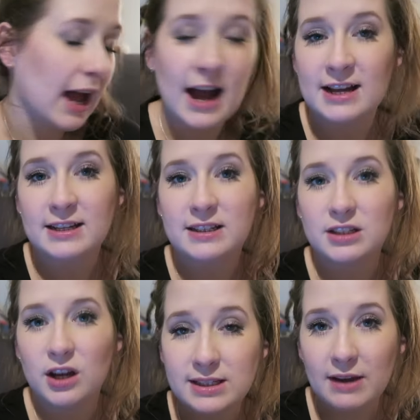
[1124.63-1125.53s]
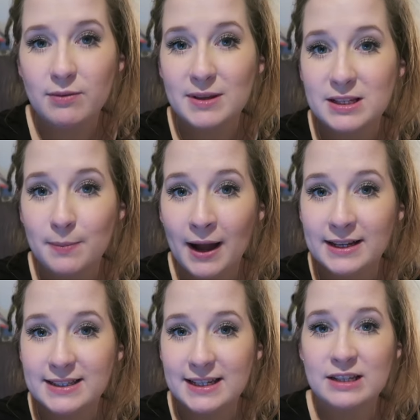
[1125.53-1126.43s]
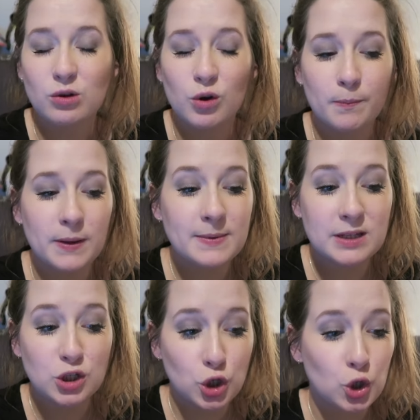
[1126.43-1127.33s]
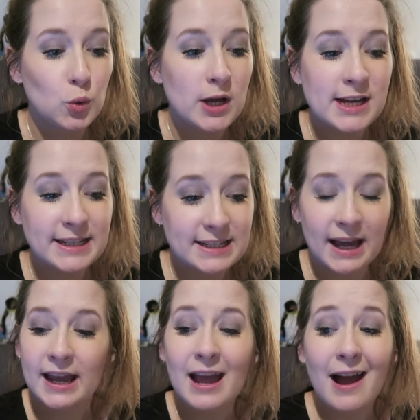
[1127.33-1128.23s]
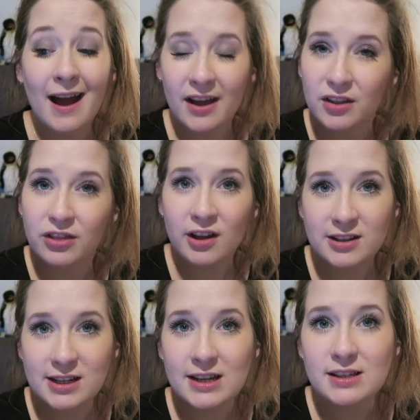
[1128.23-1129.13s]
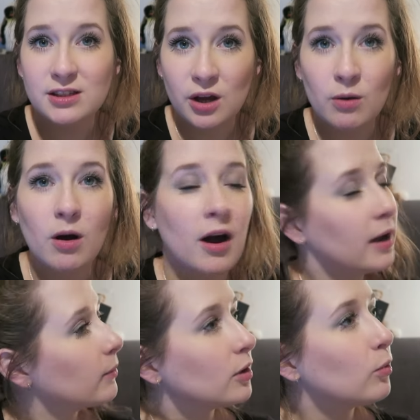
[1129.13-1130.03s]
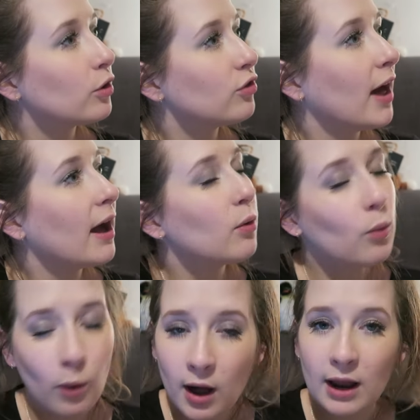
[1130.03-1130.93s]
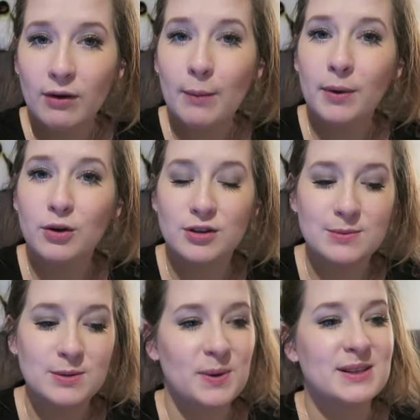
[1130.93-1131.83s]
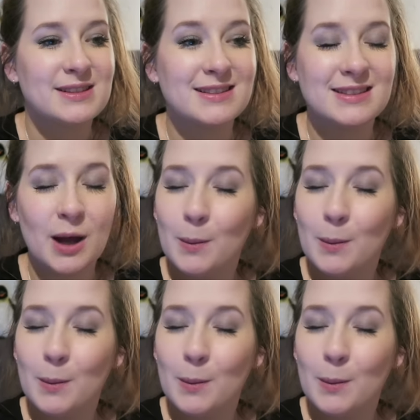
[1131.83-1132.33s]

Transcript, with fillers: and Saving Mr Banks is on BBC Two today at 8.30 so I'm going to watch that while I wrap my Christmas presents